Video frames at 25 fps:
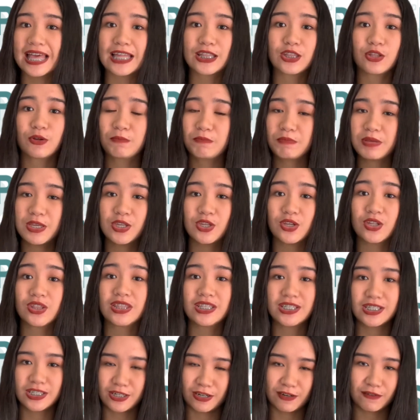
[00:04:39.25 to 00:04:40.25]
and that
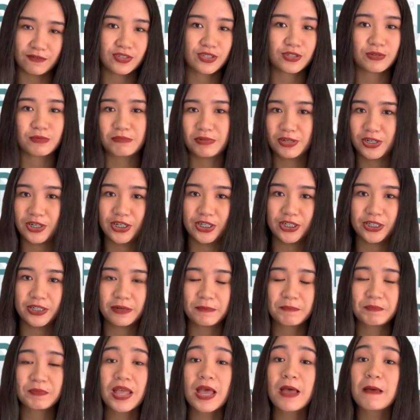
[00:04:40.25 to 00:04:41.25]
opinion deserves to be
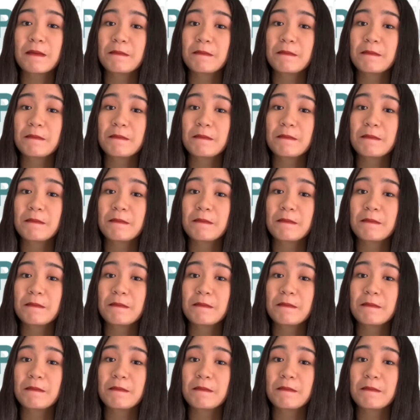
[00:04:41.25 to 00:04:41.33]
heard.